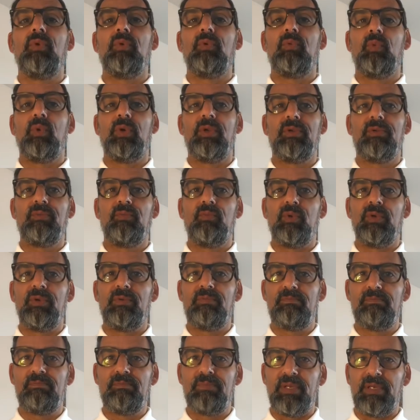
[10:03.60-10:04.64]
would
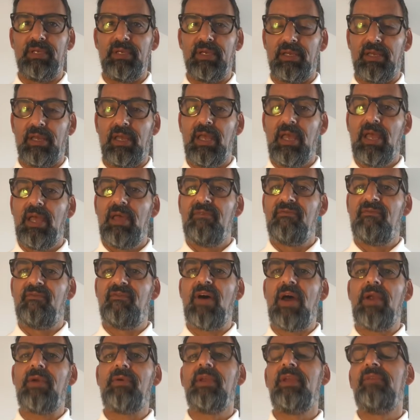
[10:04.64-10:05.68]
be a
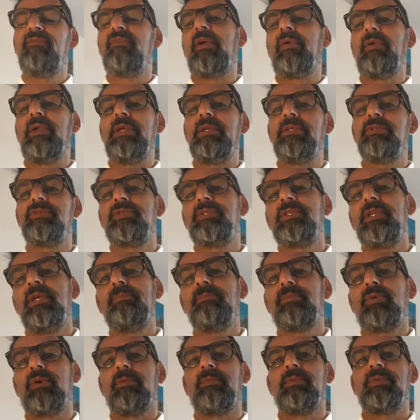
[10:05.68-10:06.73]
very, very
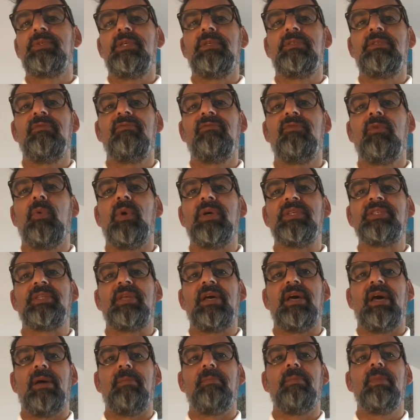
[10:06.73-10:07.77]
interesting proposition for West
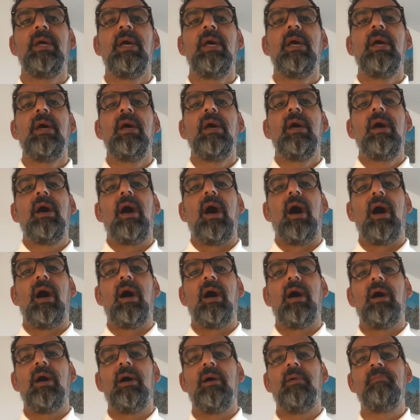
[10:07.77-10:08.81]

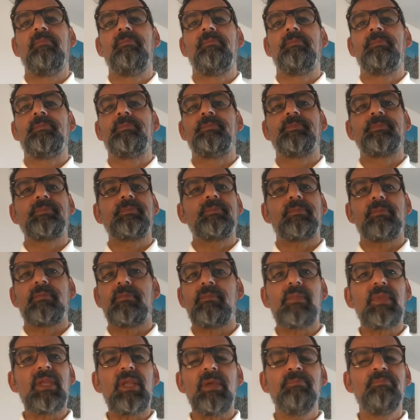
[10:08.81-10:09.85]
Ham.
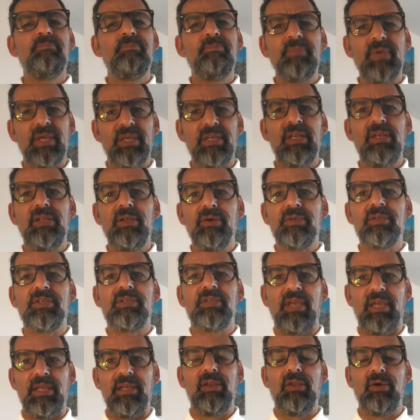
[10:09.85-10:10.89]
It
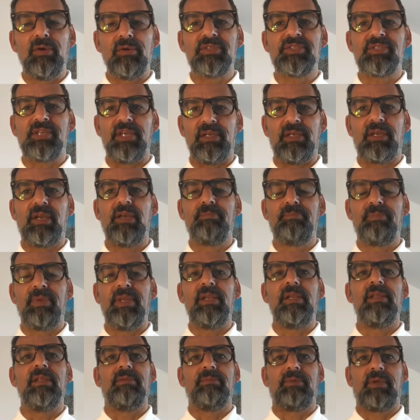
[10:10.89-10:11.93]
looks it could
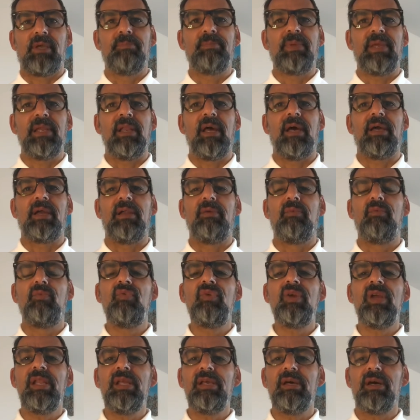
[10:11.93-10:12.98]
be like a
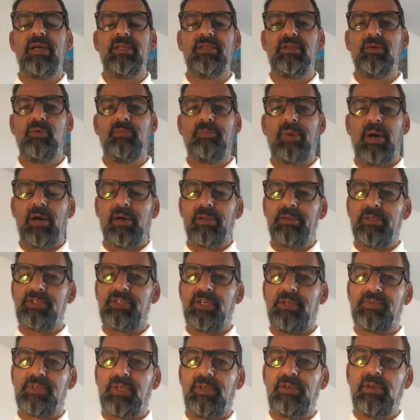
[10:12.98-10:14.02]
really ideal
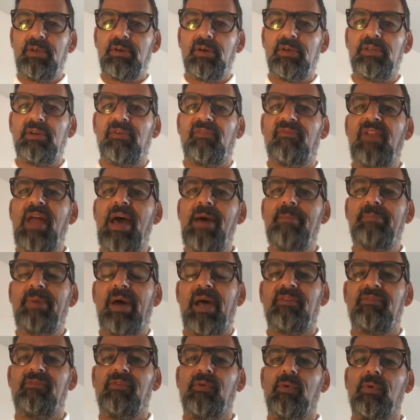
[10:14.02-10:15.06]
partnership. So you've got your flat
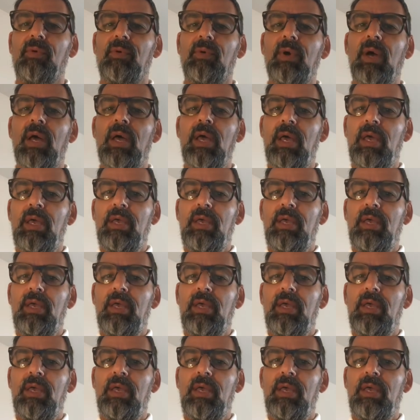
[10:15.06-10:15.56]
back four,